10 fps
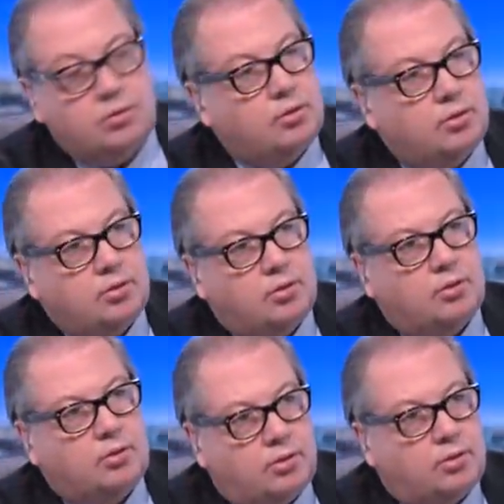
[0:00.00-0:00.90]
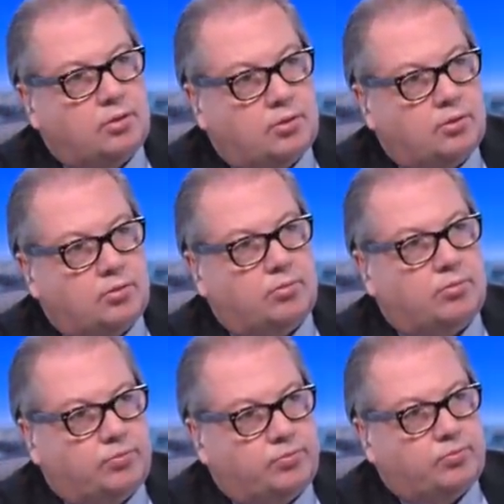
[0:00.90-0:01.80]

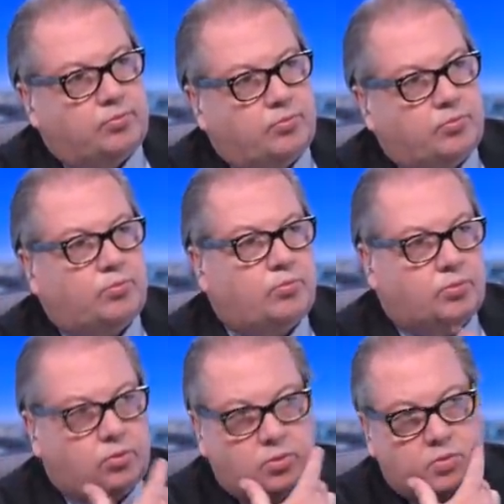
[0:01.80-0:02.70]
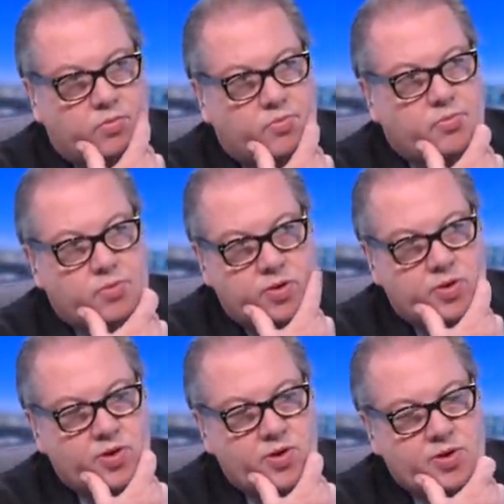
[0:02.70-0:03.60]

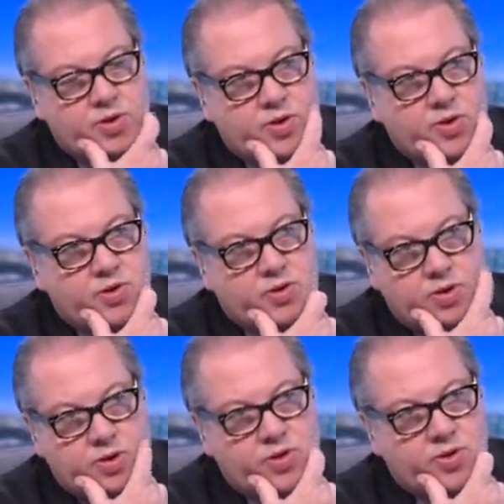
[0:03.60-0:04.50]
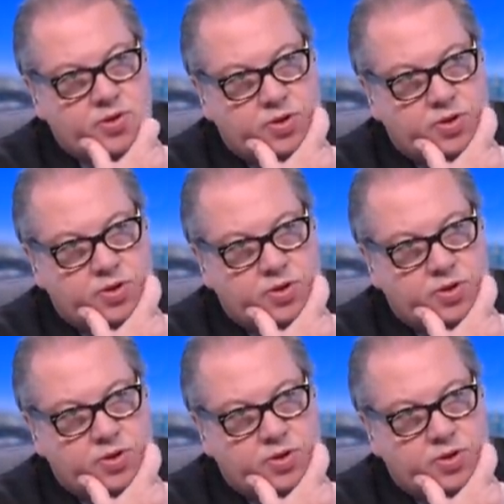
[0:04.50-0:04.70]
The person shown says nothing.